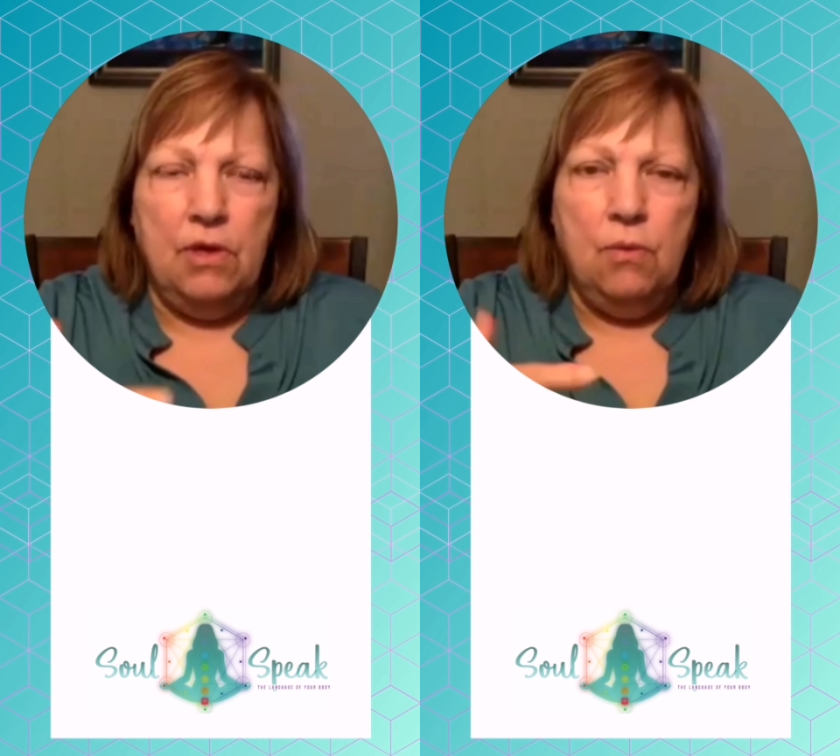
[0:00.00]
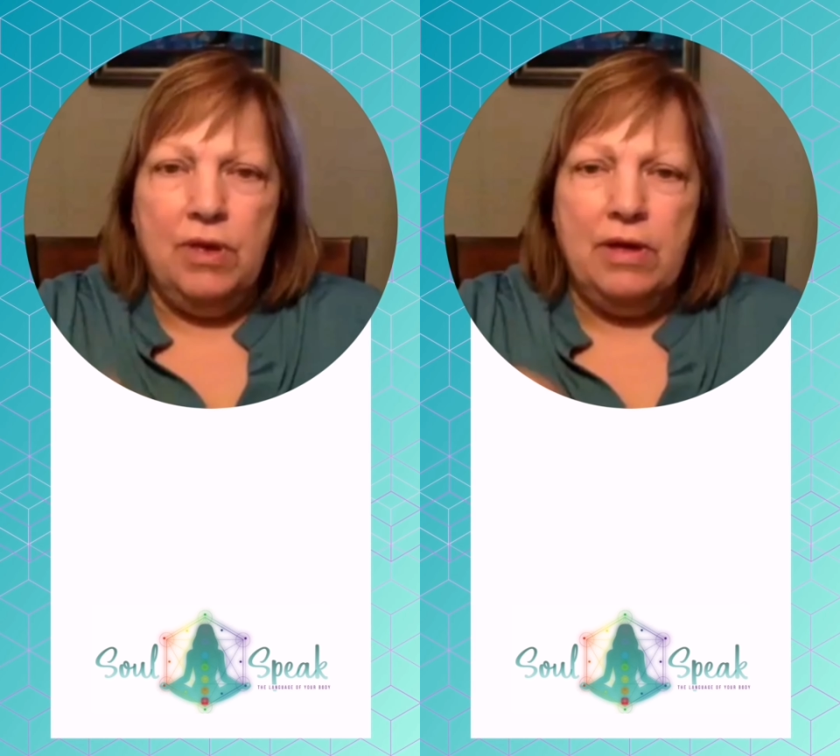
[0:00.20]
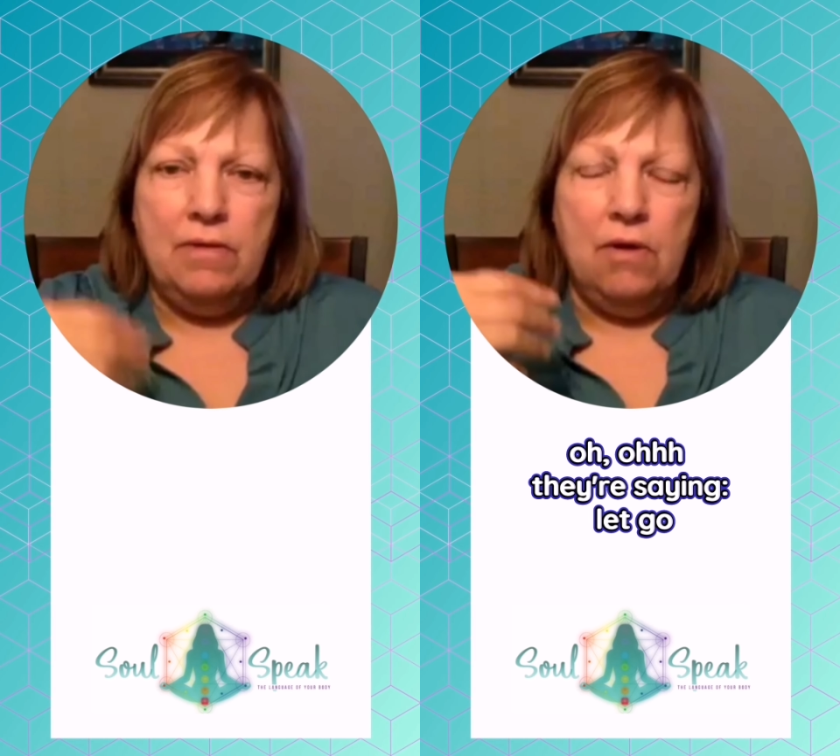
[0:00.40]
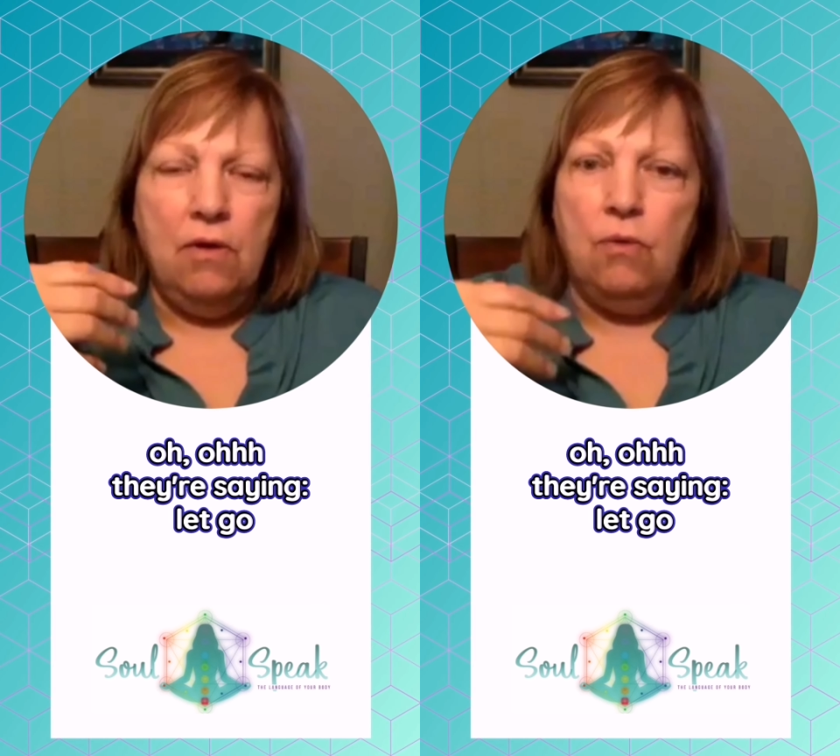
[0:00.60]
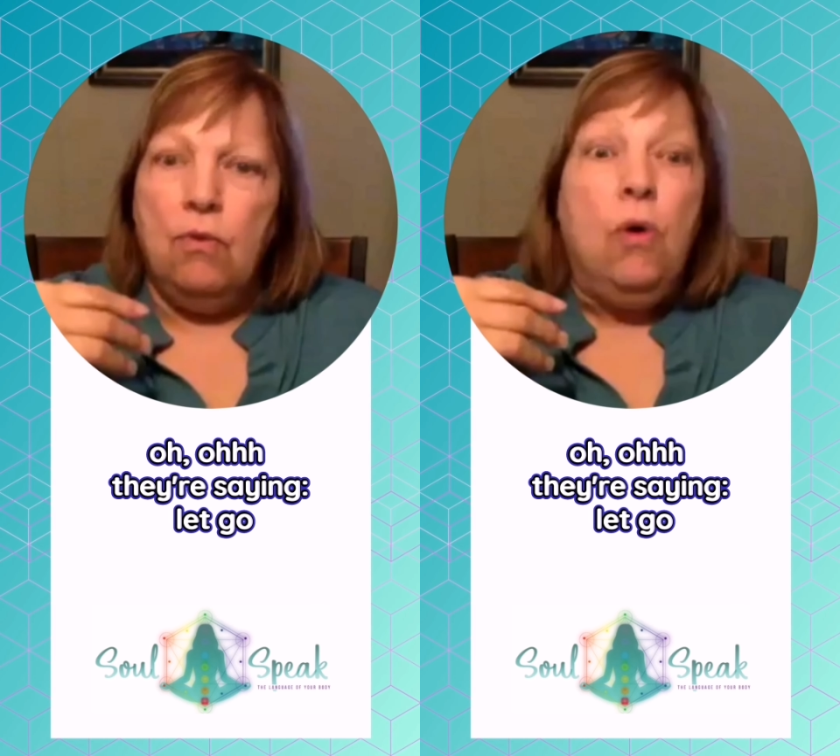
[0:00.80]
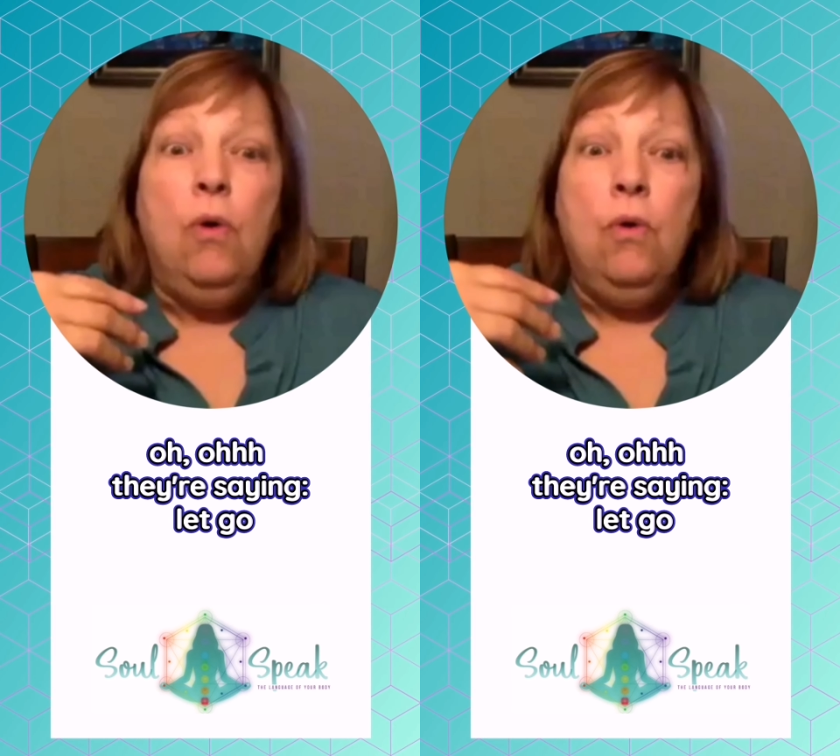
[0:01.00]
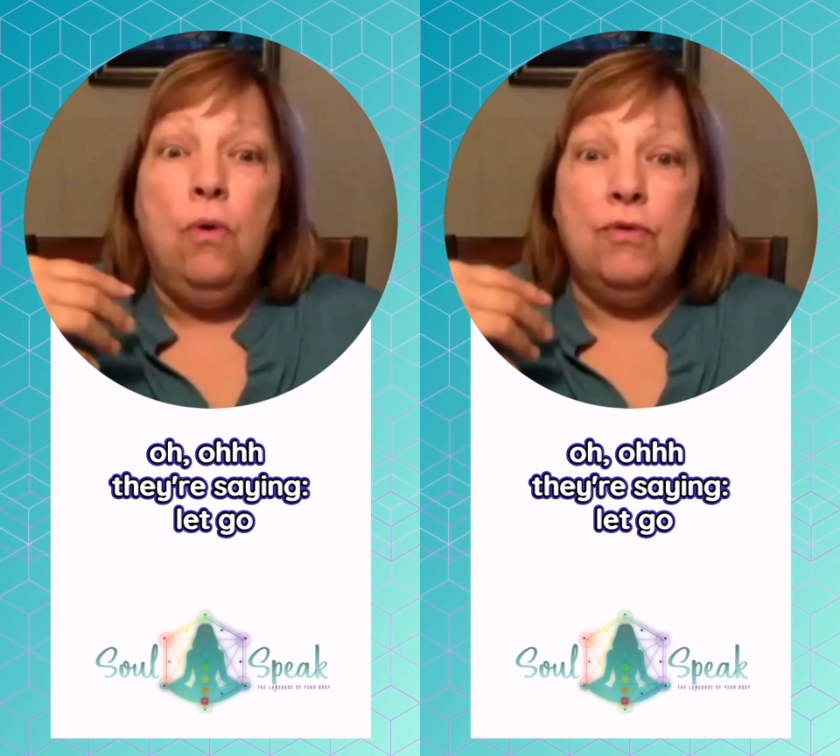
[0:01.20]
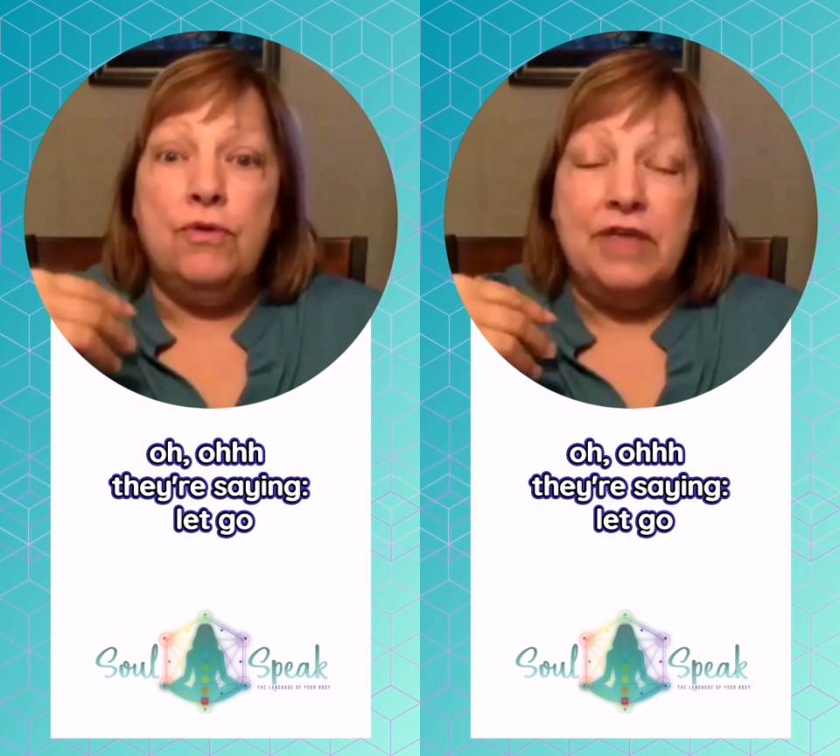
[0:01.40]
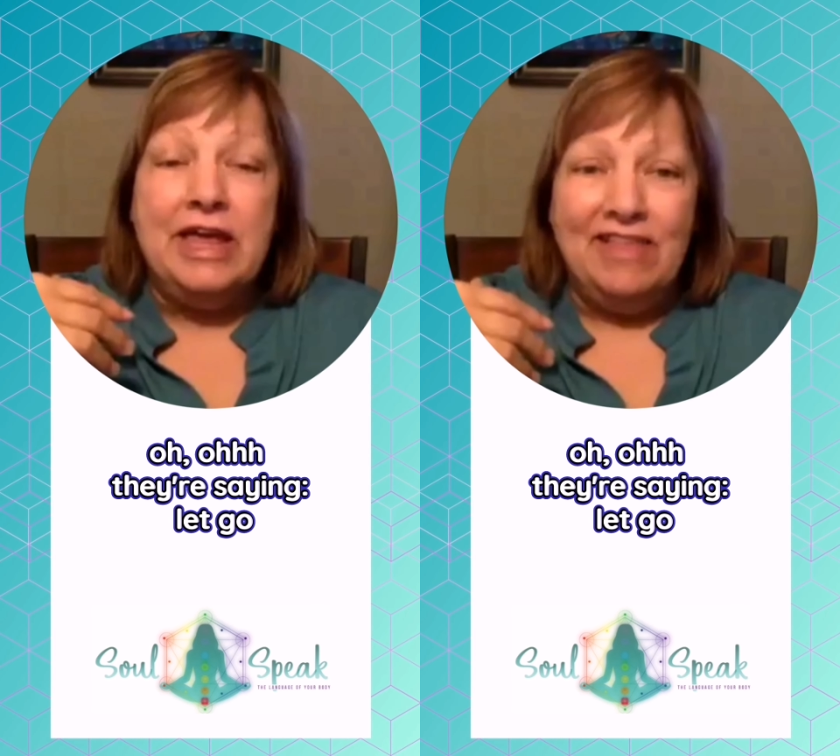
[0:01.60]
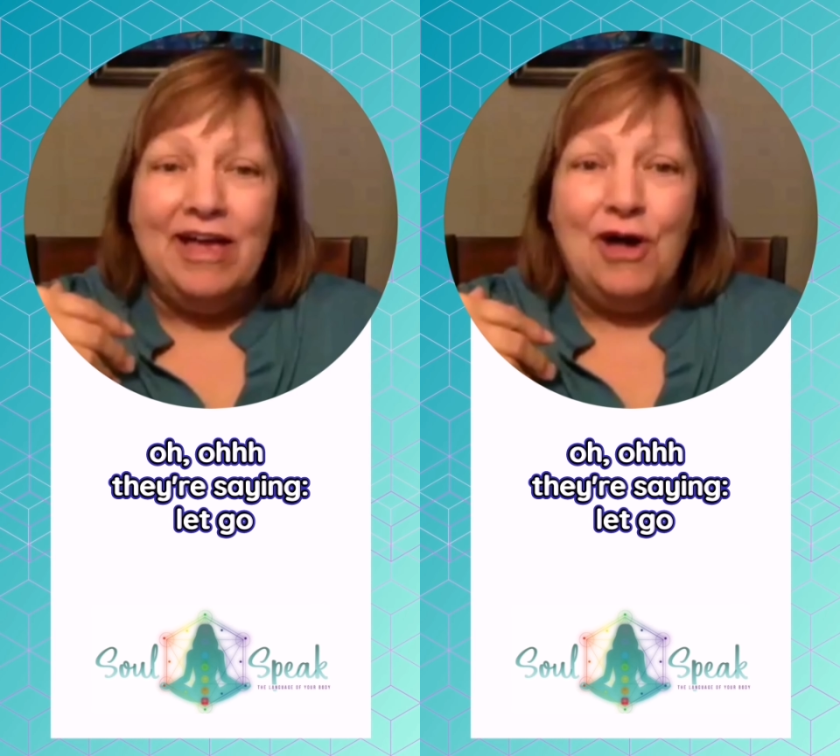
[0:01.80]
we, oh, oh, they're
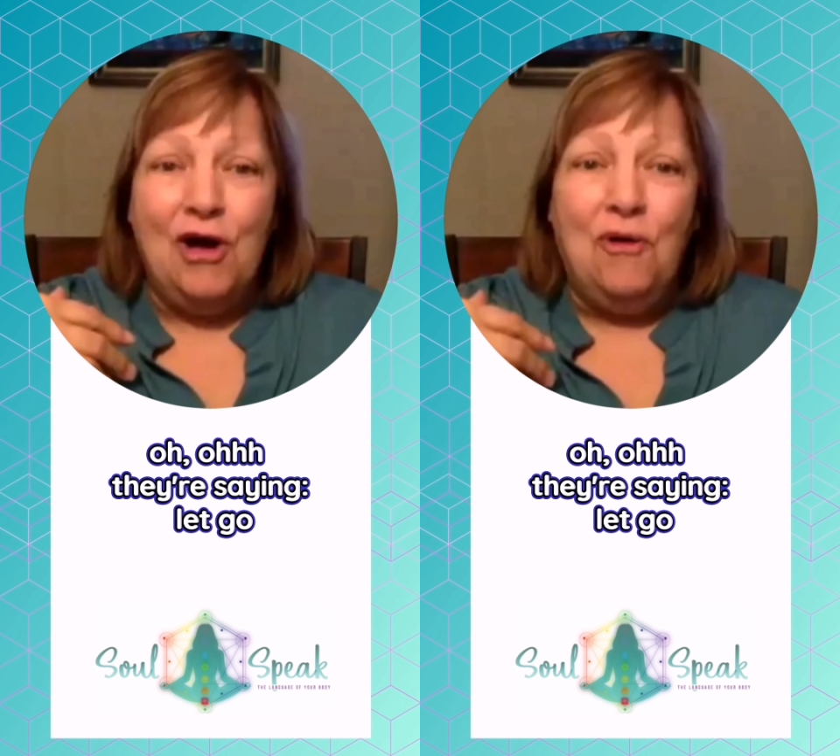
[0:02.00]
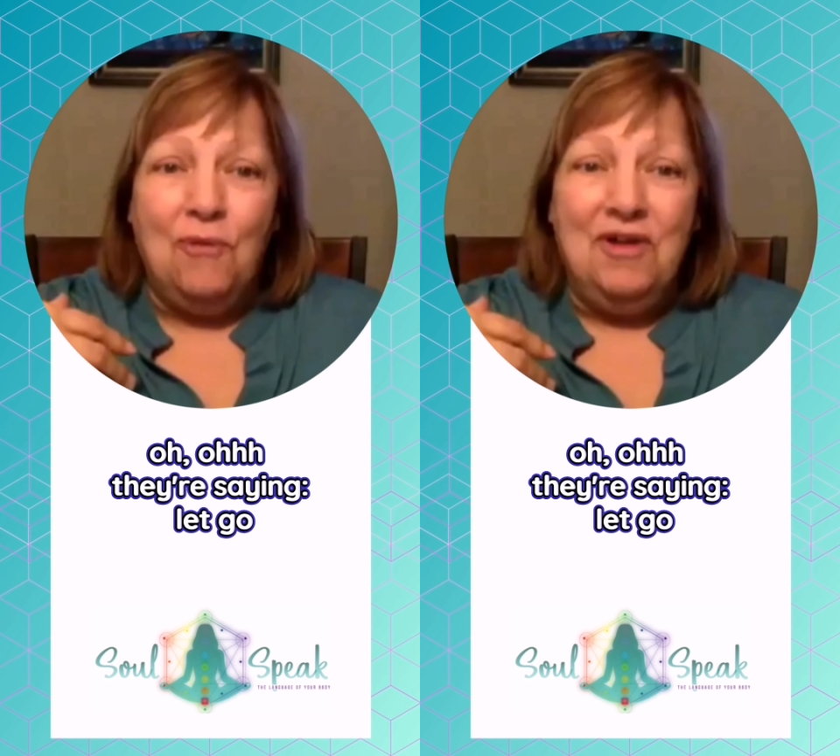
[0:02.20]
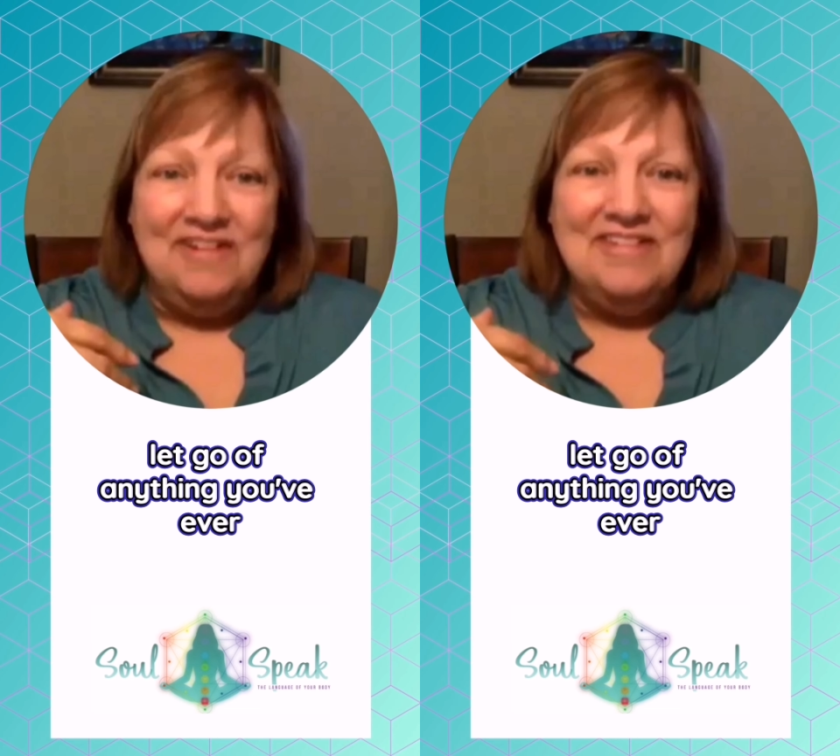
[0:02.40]
saying let go,